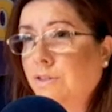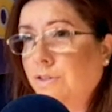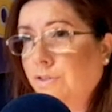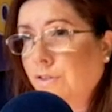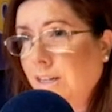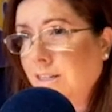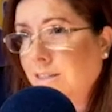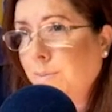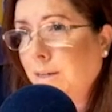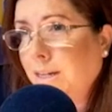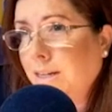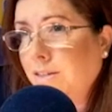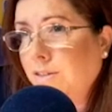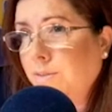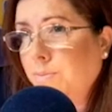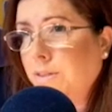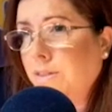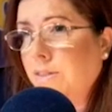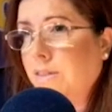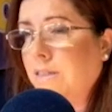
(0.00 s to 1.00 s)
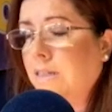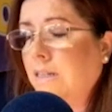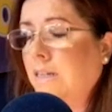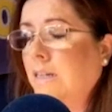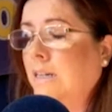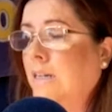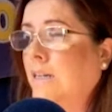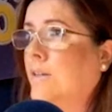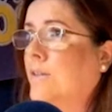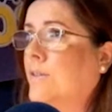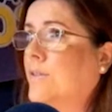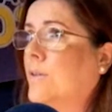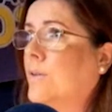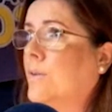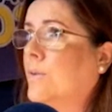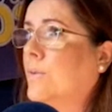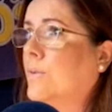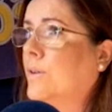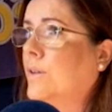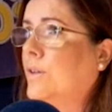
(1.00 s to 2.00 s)
and stress management.
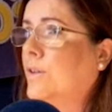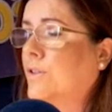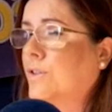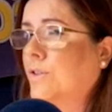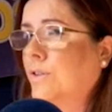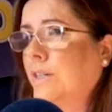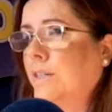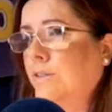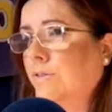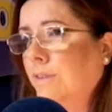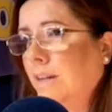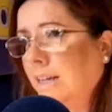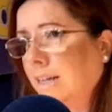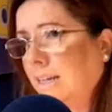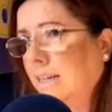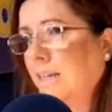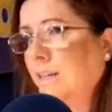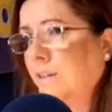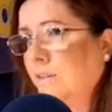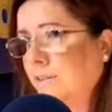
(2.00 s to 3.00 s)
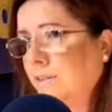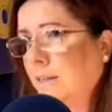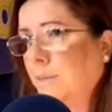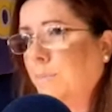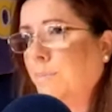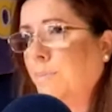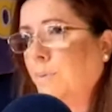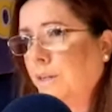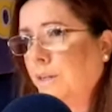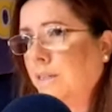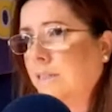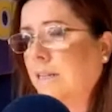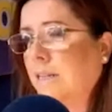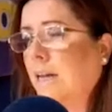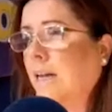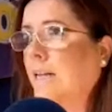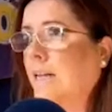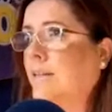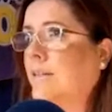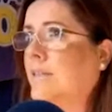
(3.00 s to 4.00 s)
So you're trying to regulate your set point,